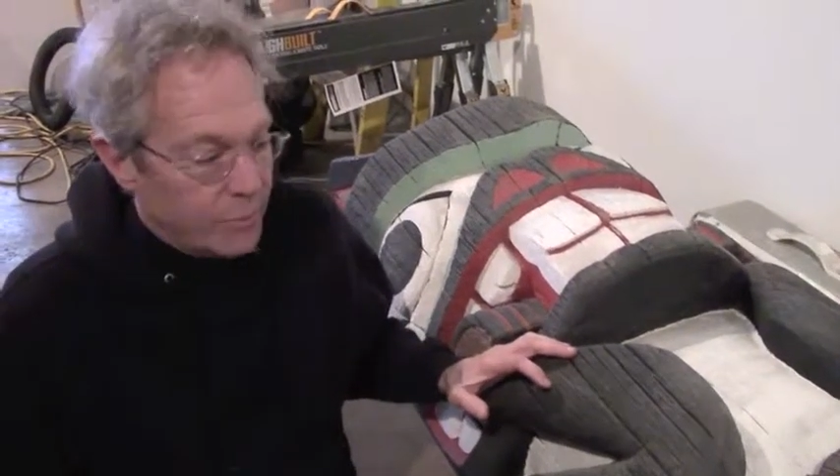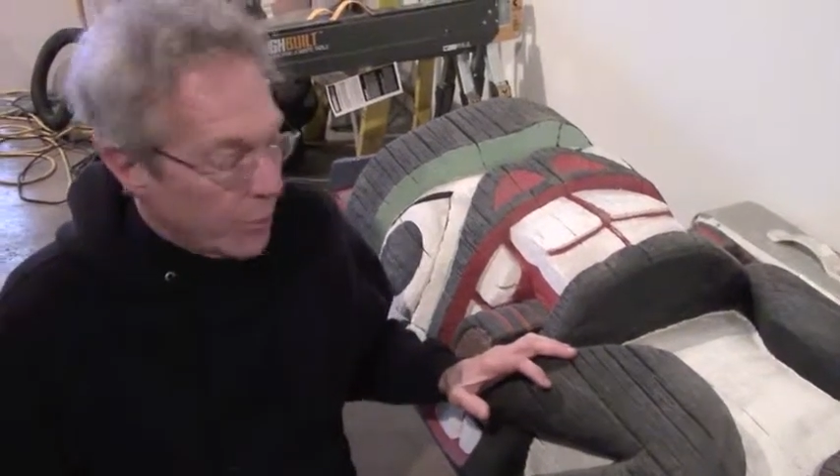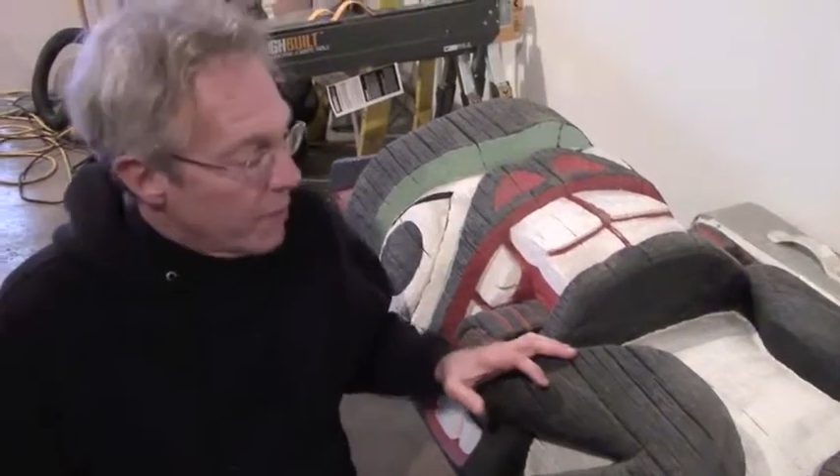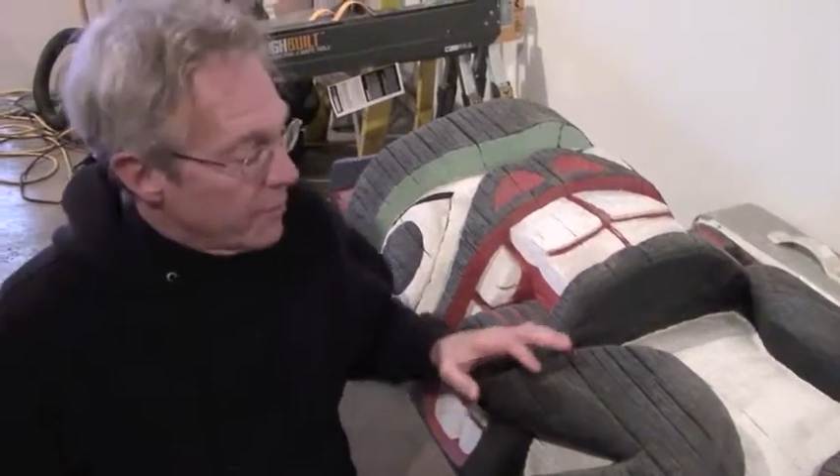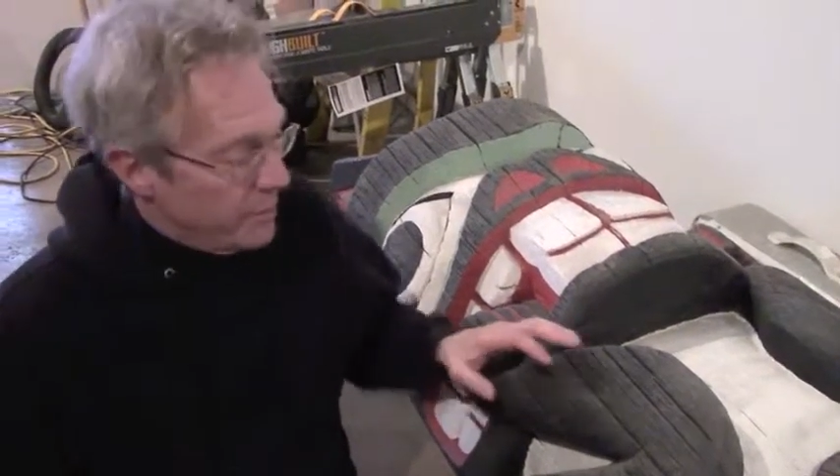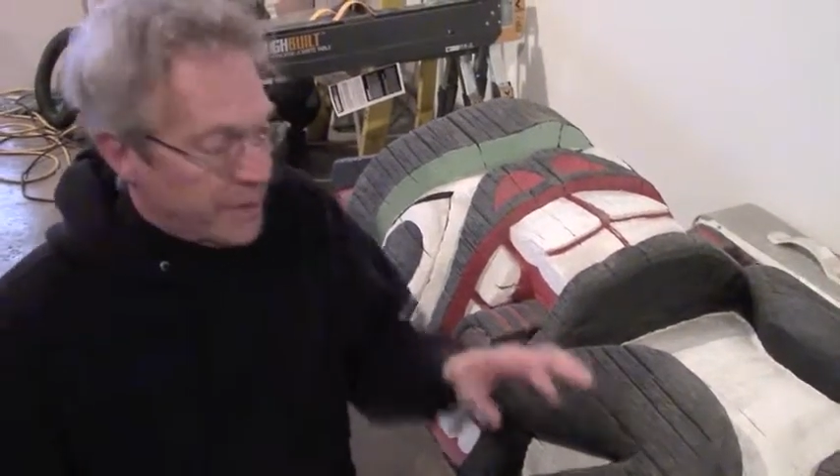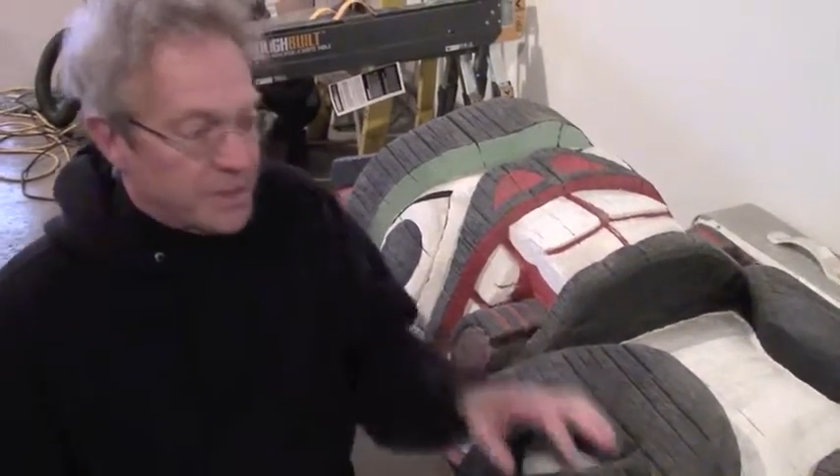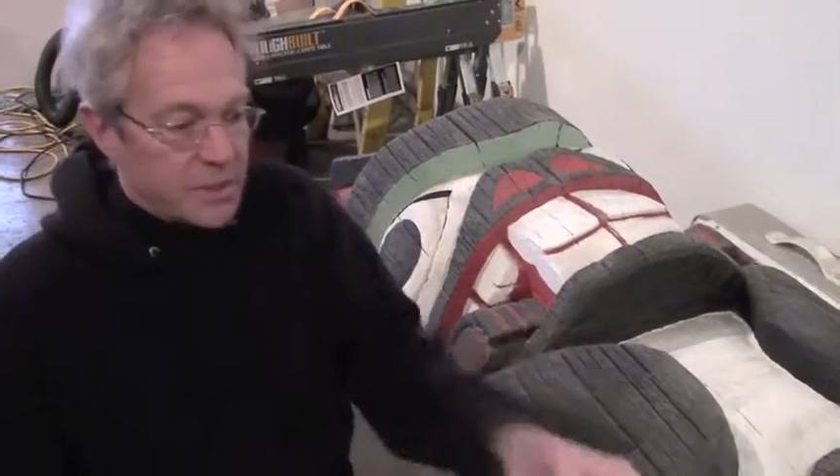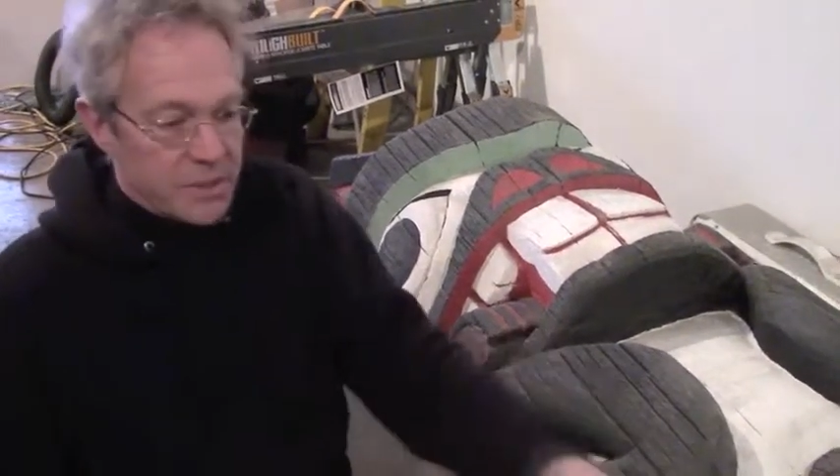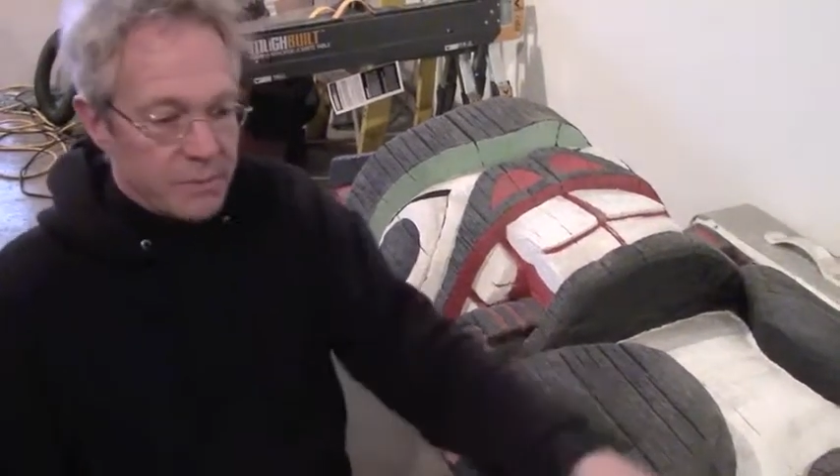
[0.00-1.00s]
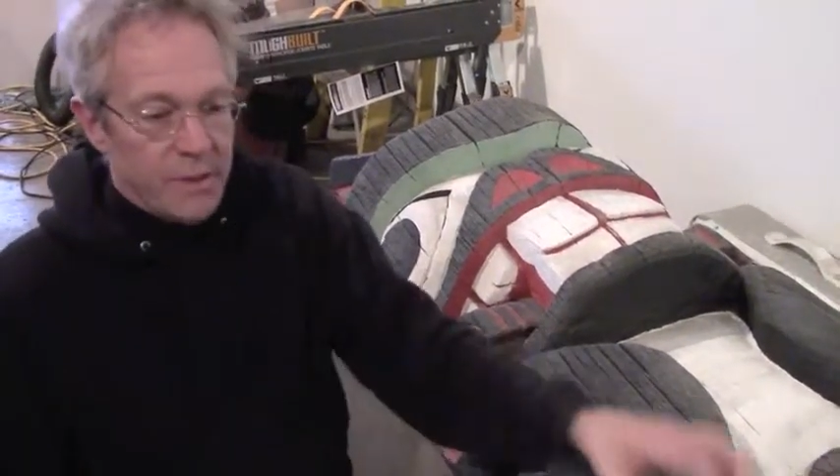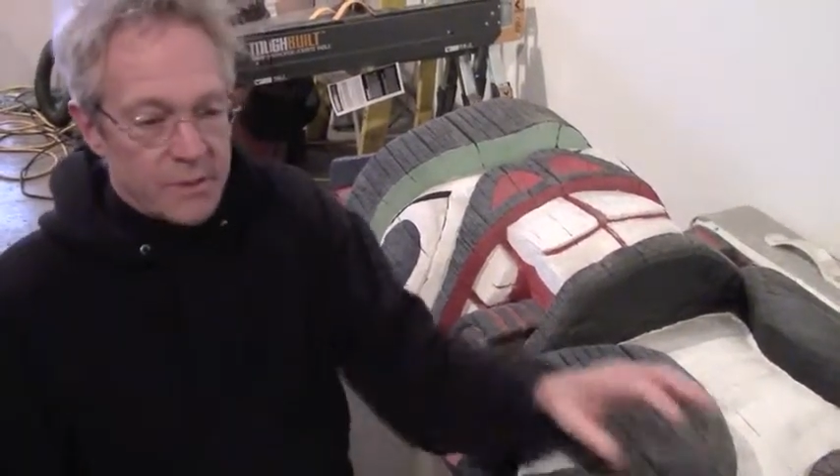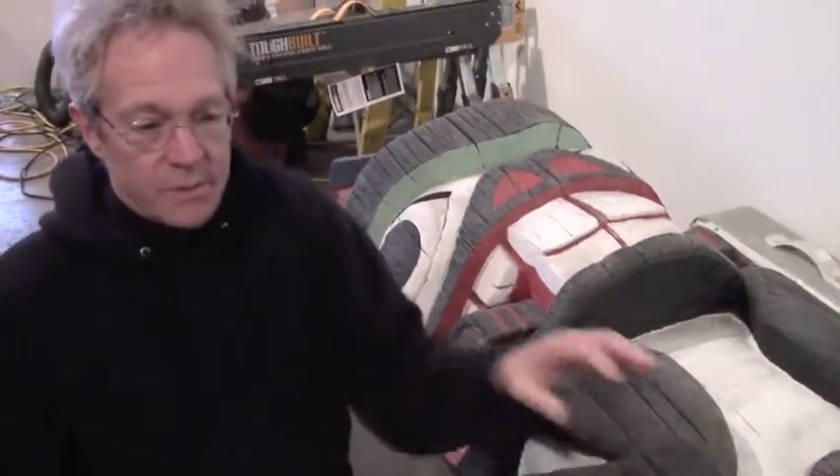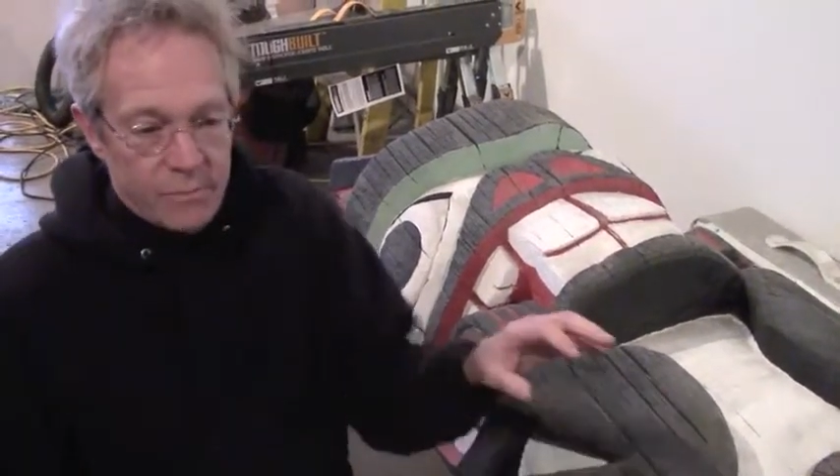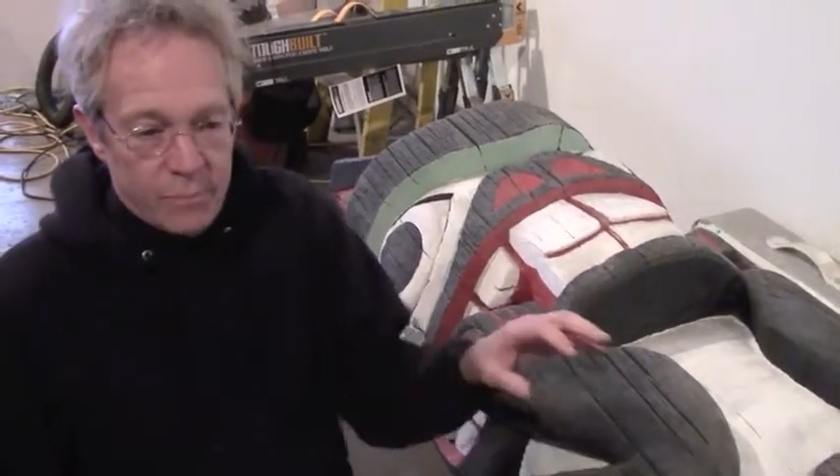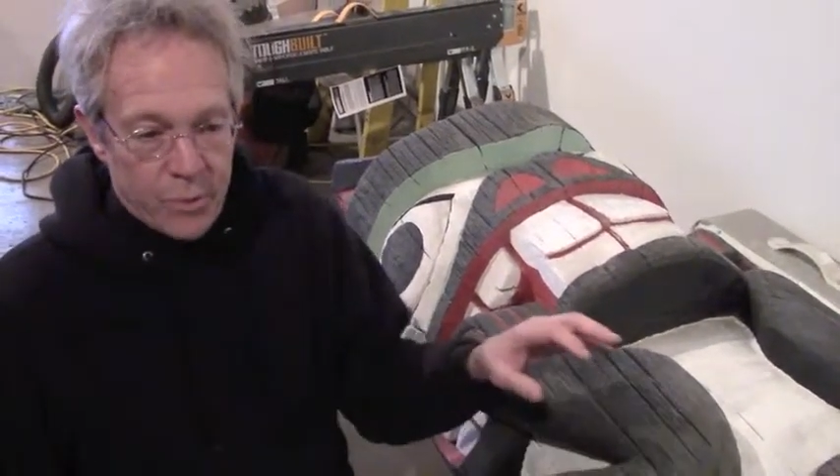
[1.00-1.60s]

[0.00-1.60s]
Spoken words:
probably because it's